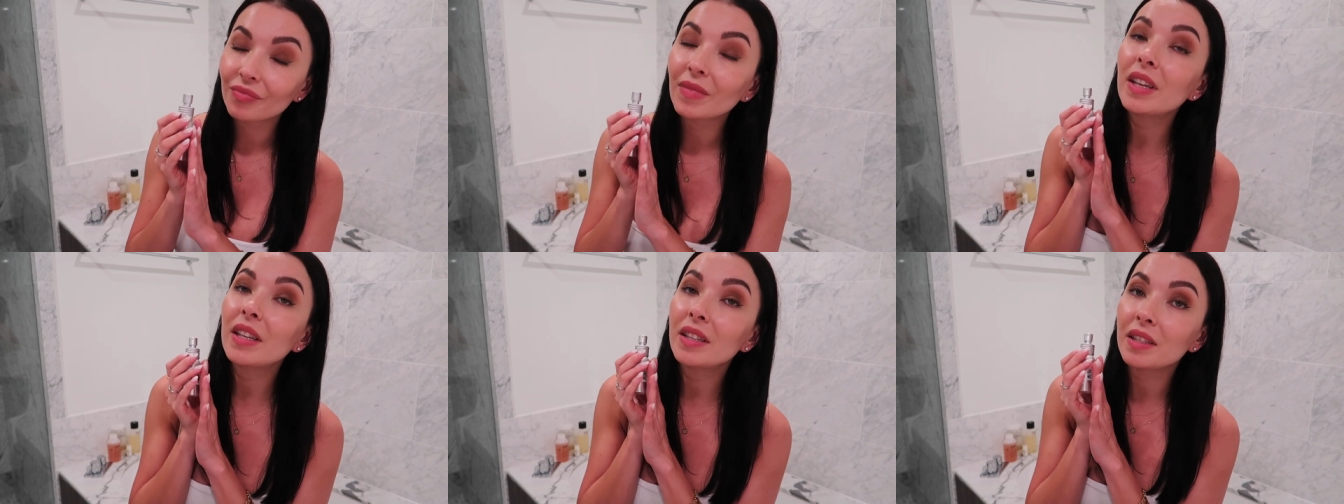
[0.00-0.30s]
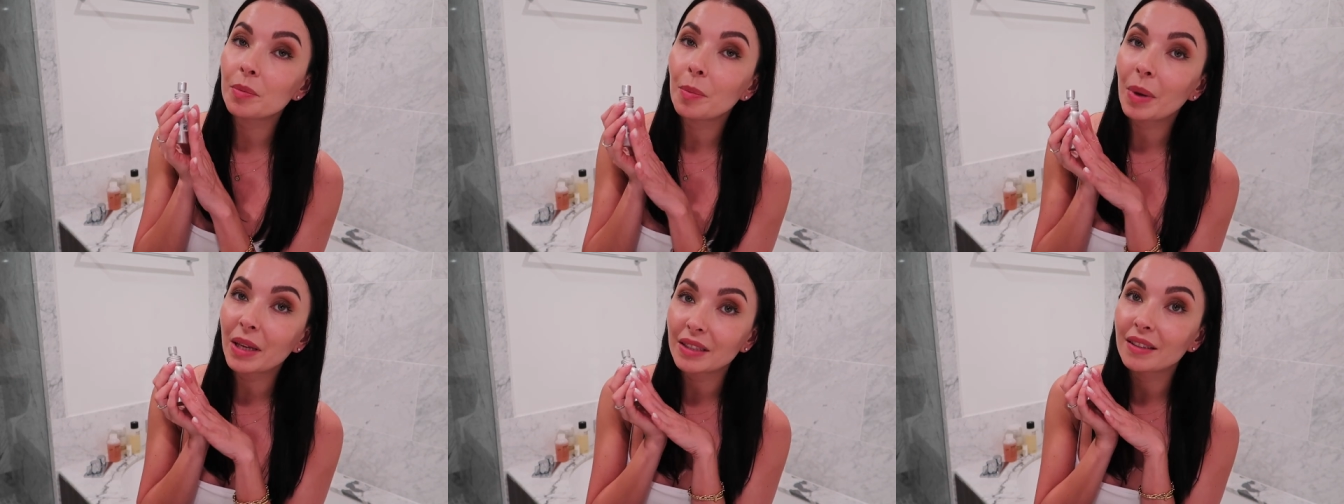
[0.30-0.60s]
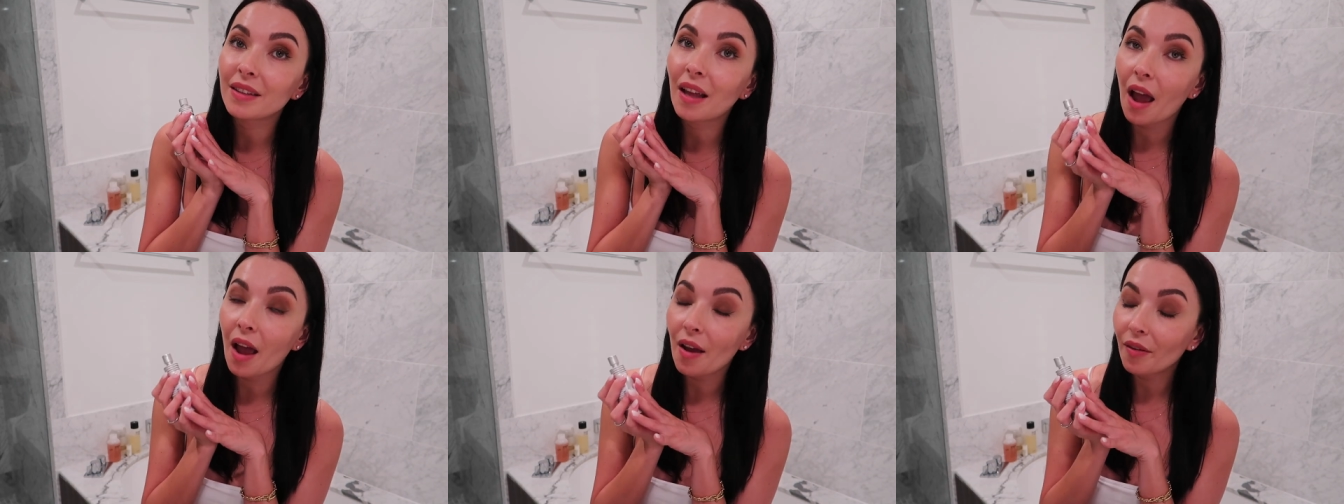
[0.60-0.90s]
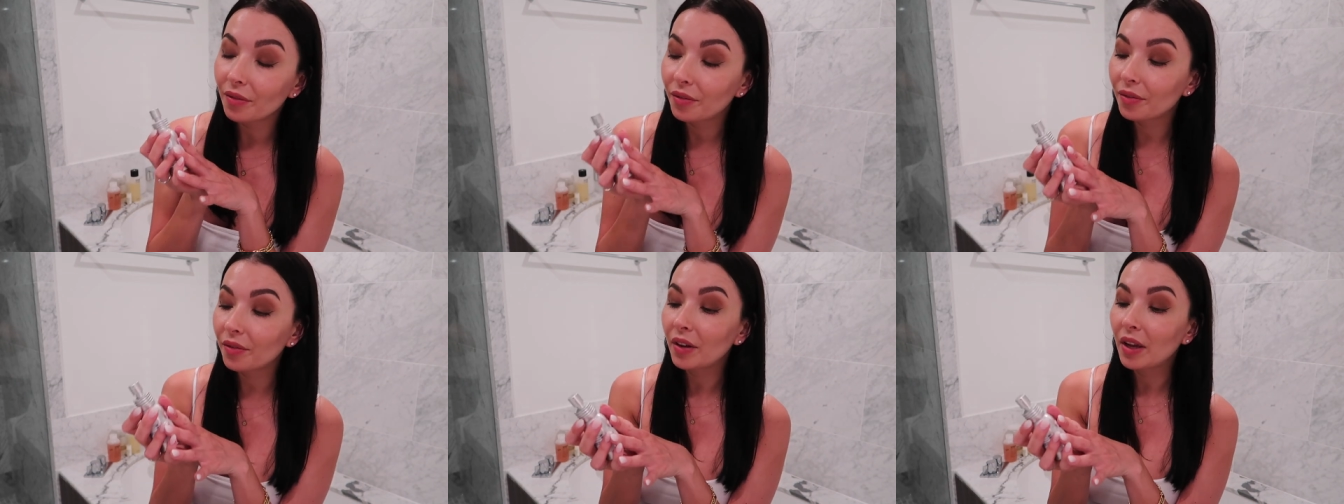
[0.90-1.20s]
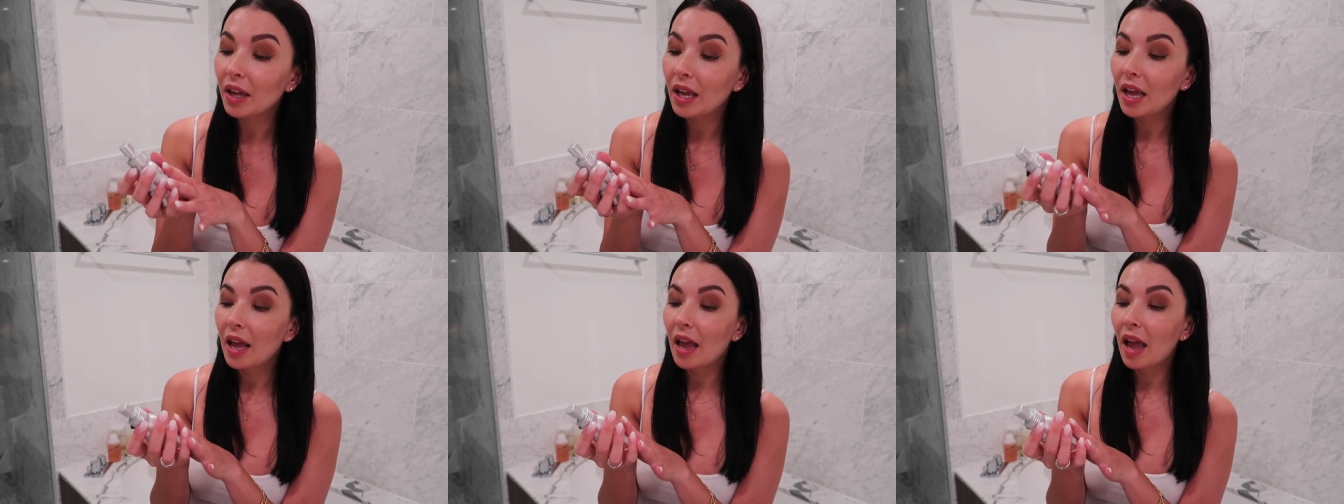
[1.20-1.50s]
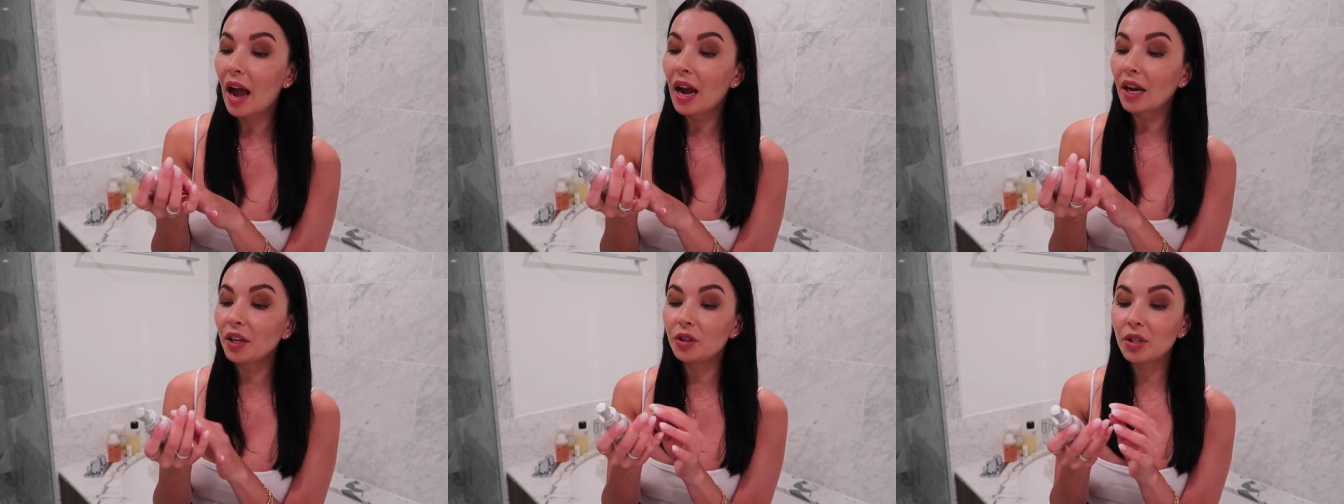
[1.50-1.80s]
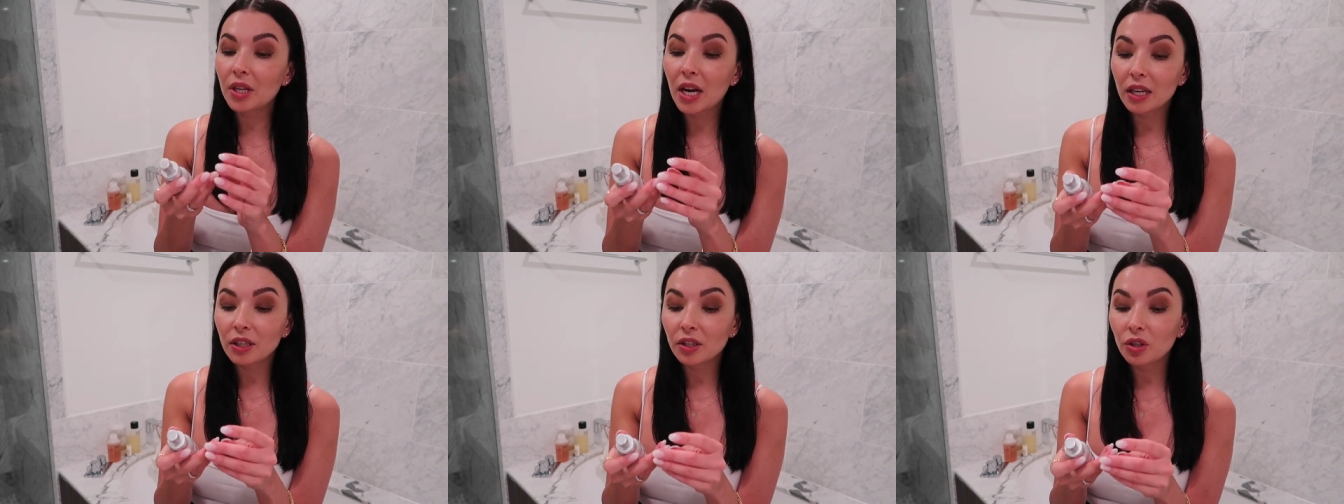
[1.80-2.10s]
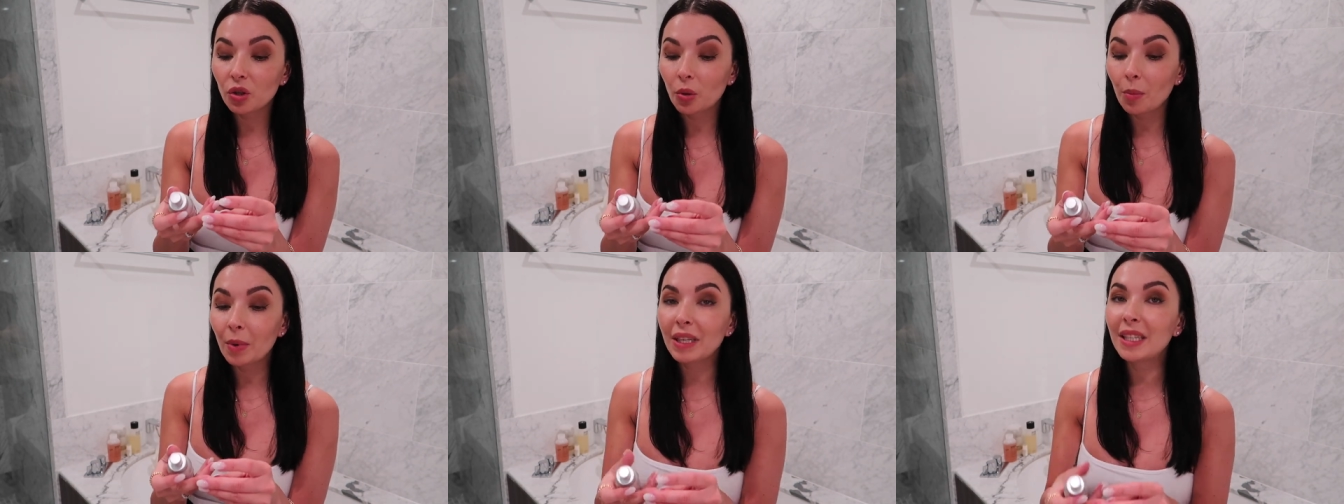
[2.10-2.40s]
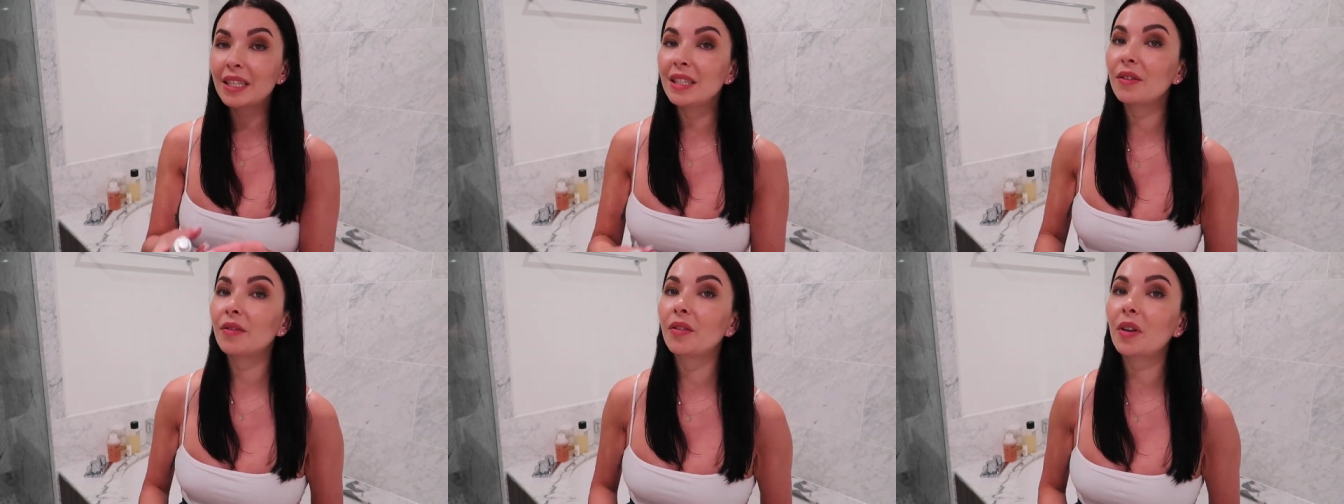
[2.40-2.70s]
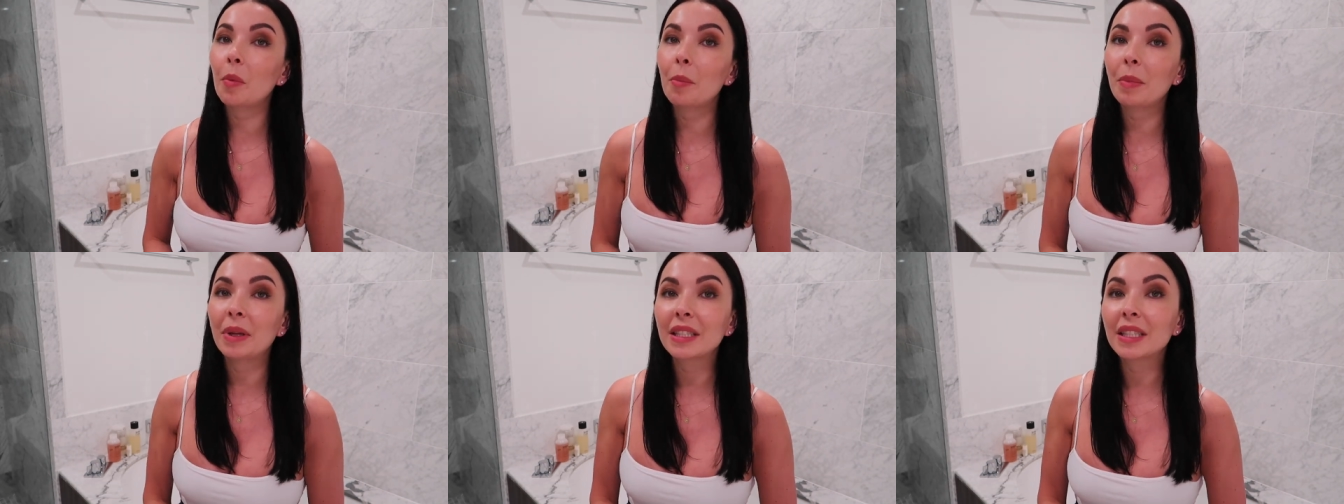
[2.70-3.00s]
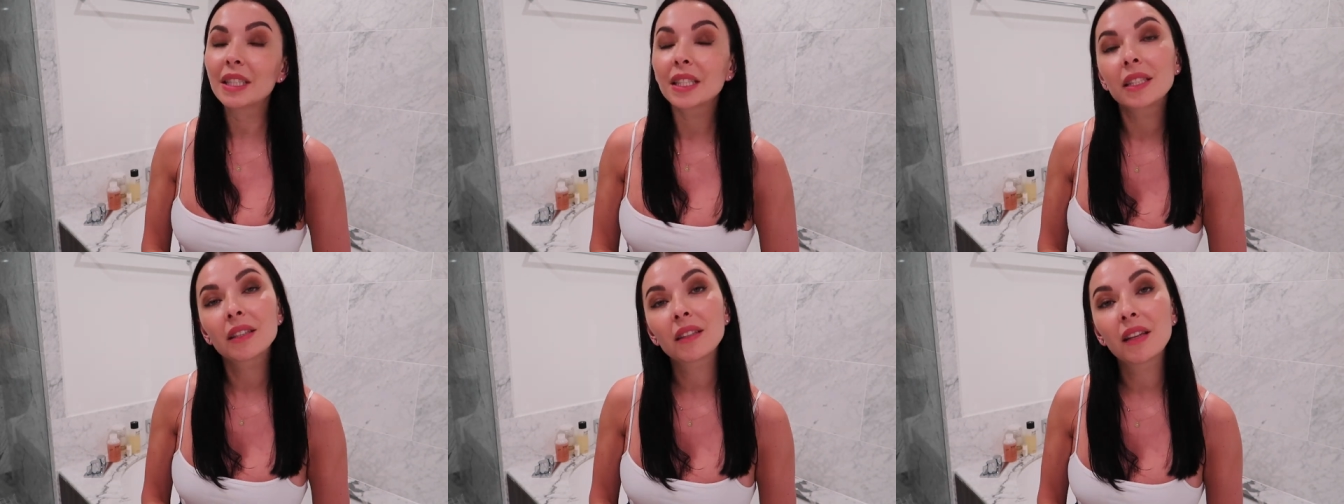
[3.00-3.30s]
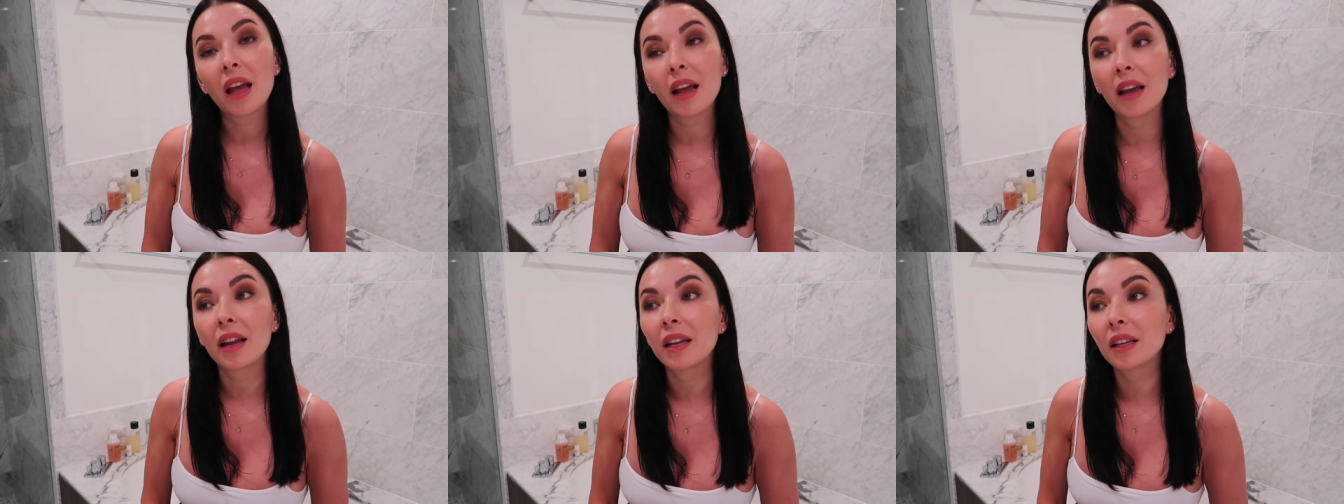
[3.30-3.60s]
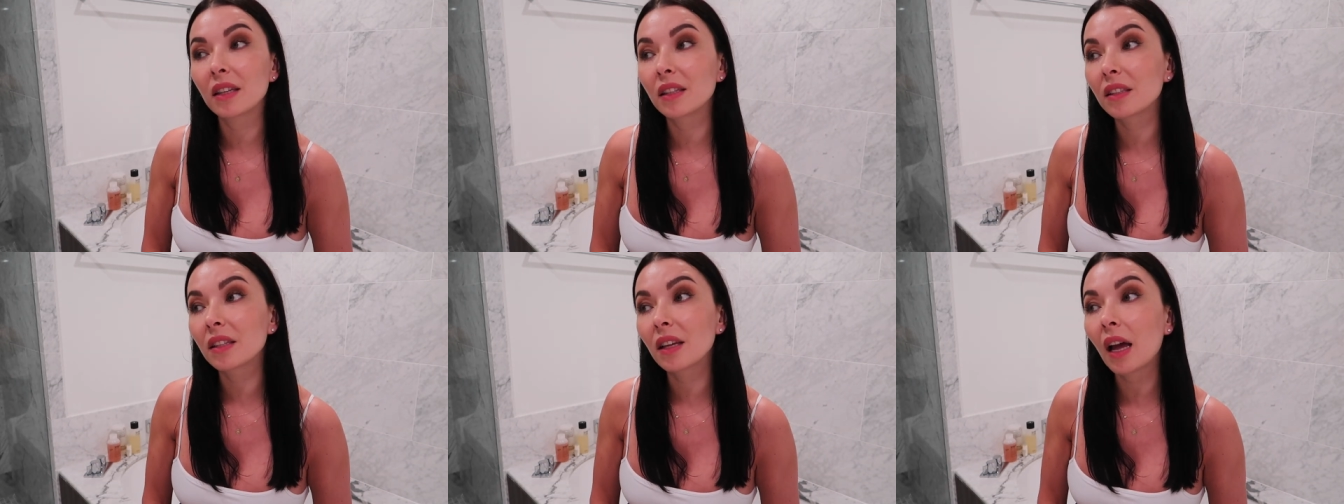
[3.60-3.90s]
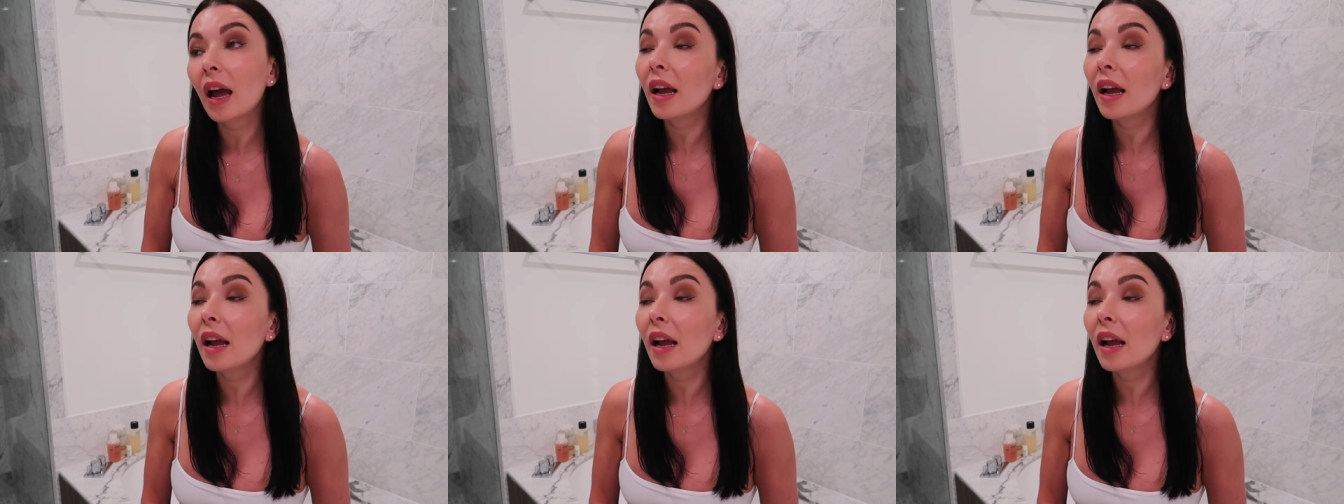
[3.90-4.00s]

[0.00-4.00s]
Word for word: it's must have I tried so many different mists and um,